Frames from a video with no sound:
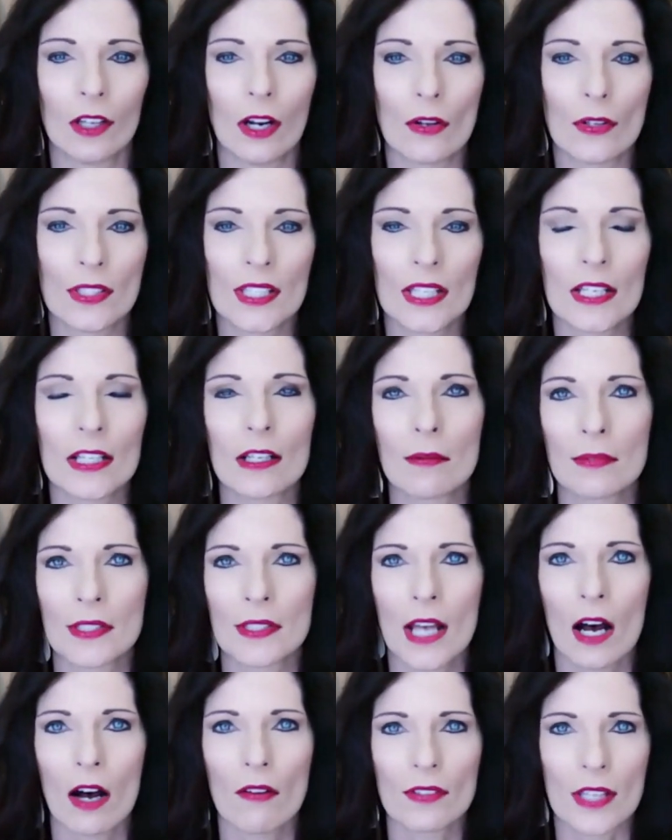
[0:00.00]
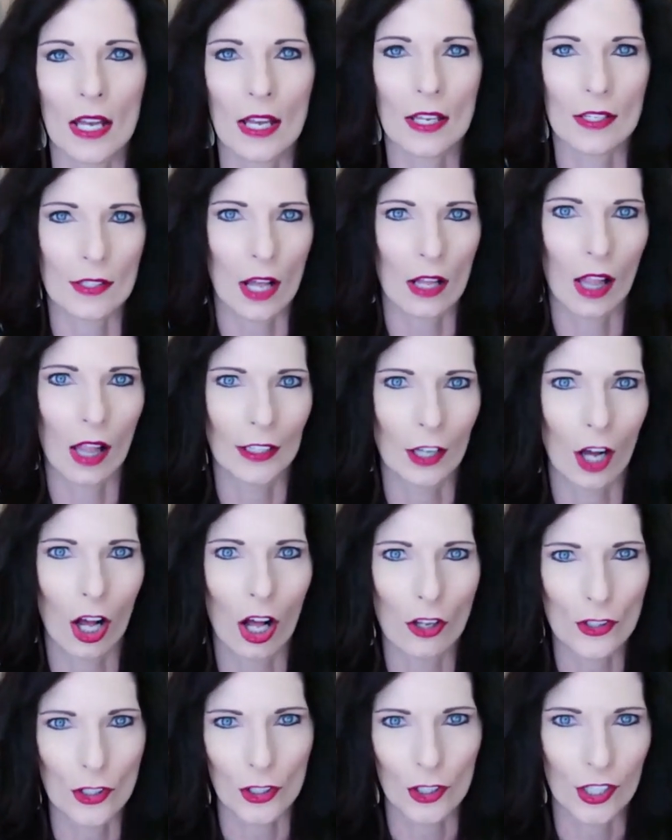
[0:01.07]
see themselves as like
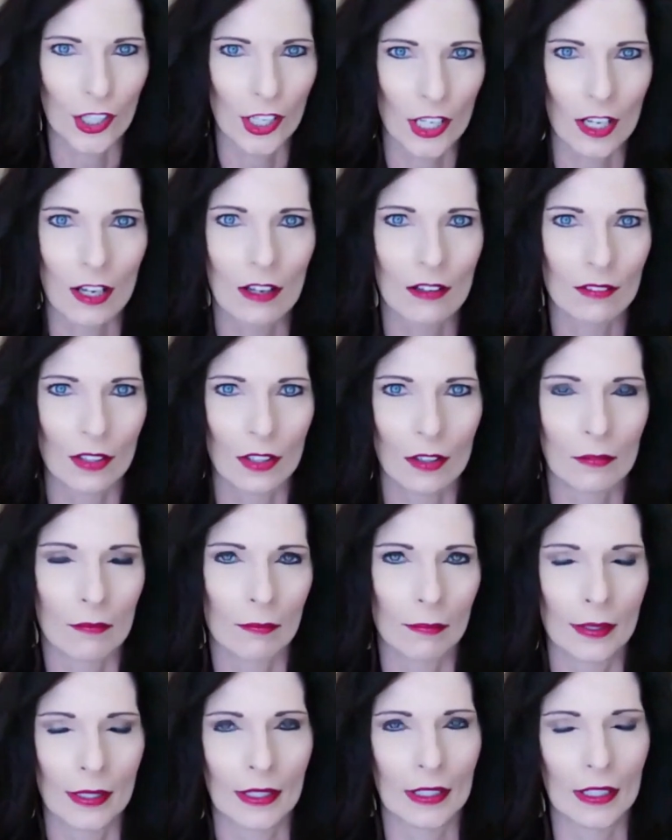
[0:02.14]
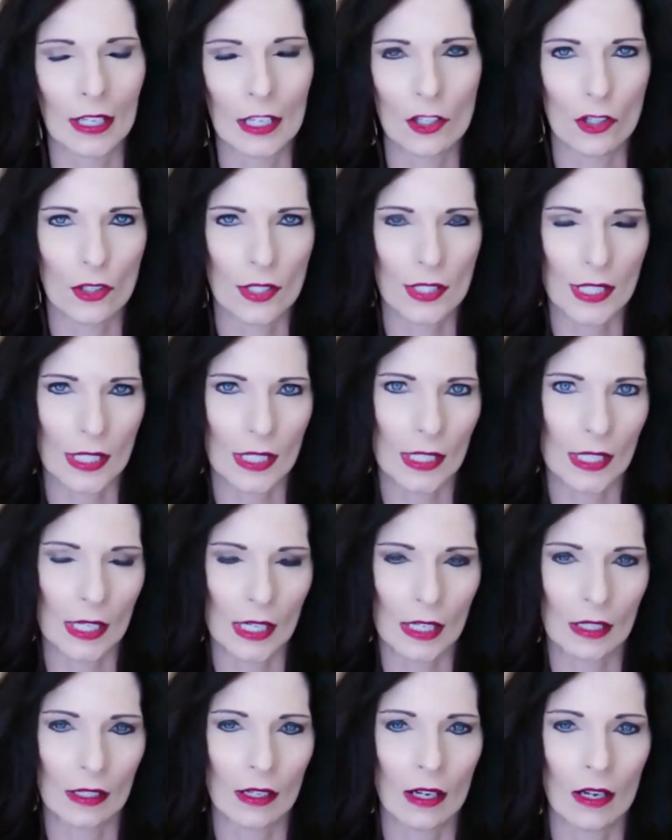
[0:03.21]
alternative and being interested
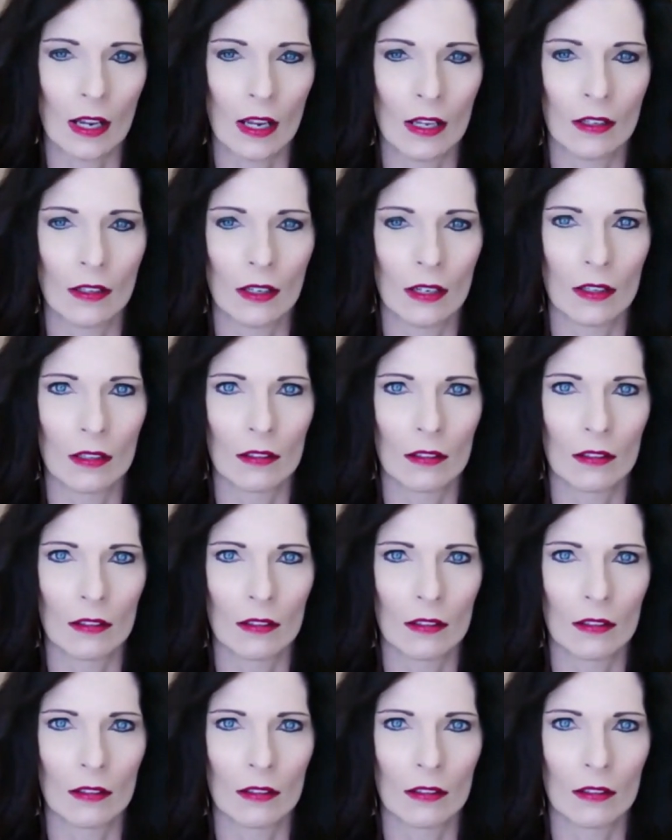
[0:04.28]
in